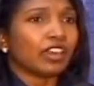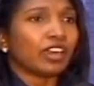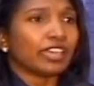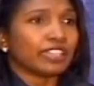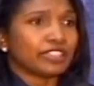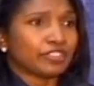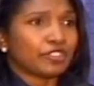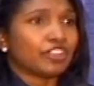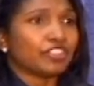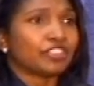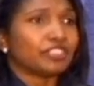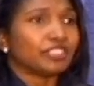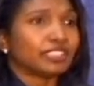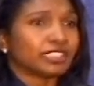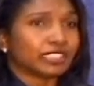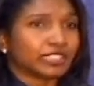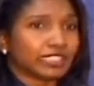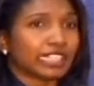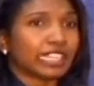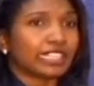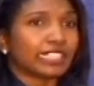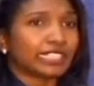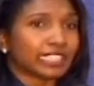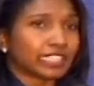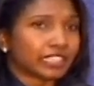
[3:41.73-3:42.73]
an
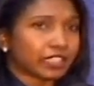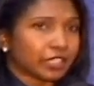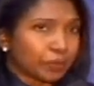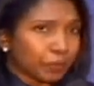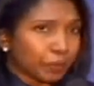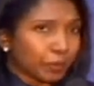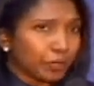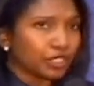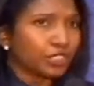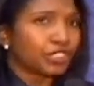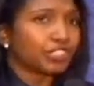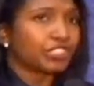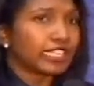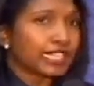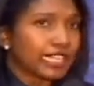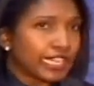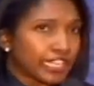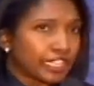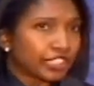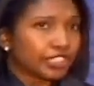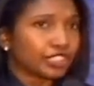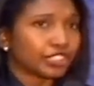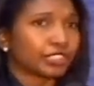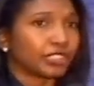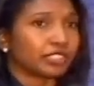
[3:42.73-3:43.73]
understanding and
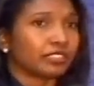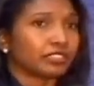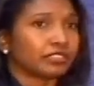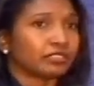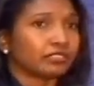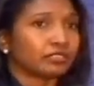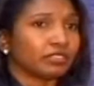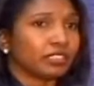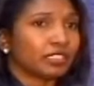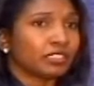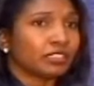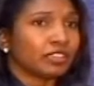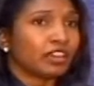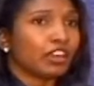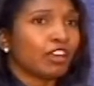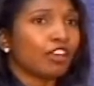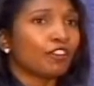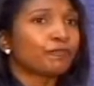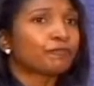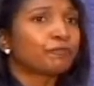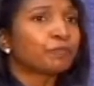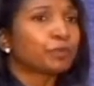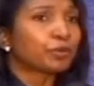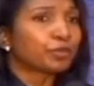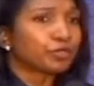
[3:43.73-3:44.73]
appreciation
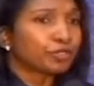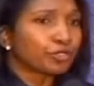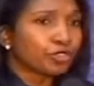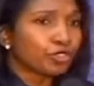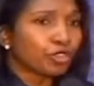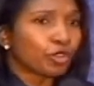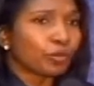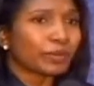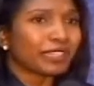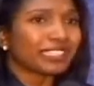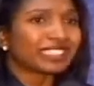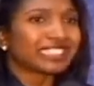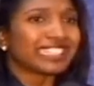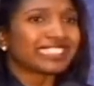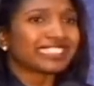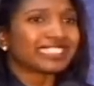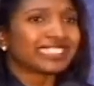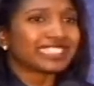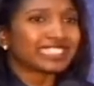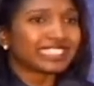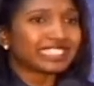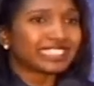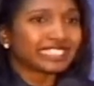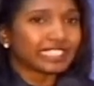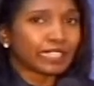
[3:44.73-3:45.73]
of procurement as
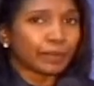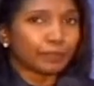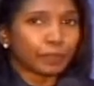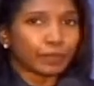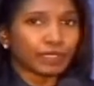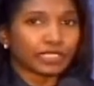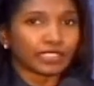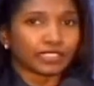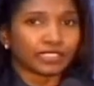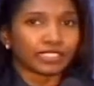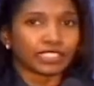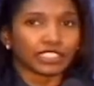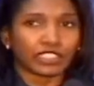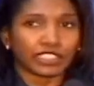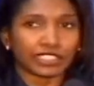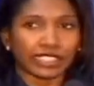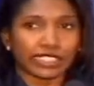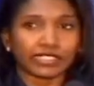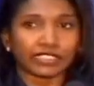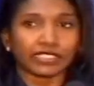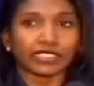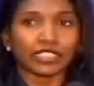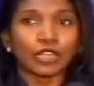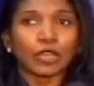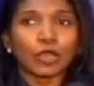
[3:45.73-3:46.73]
a separate and
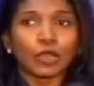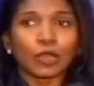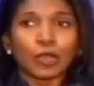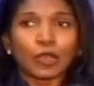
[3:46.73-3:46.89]
distinct